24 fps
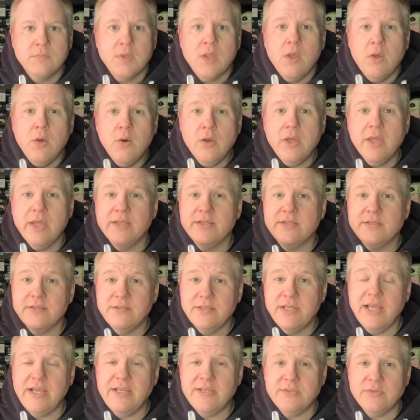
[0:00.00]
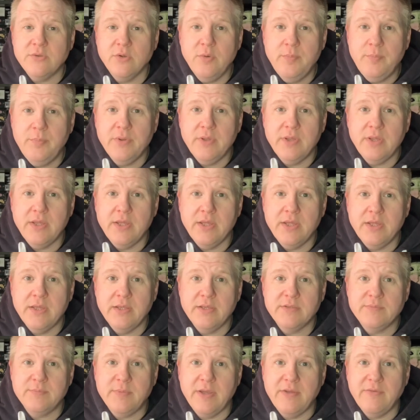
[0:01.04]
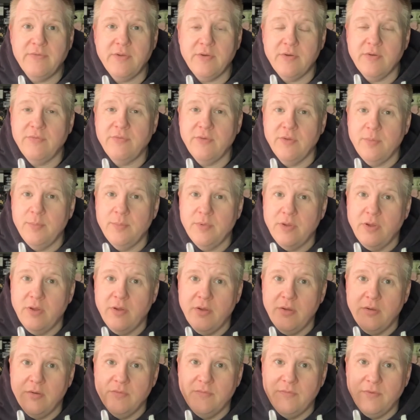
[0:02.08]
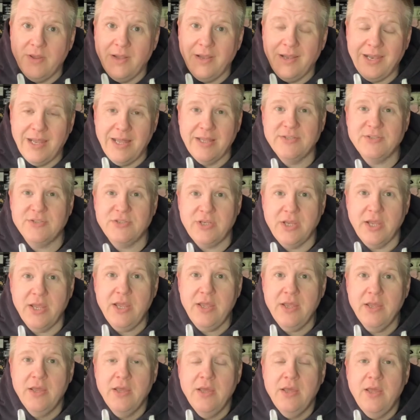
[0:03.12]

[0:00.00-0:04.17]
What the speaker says: Okay, so next up is my favourite film of last year.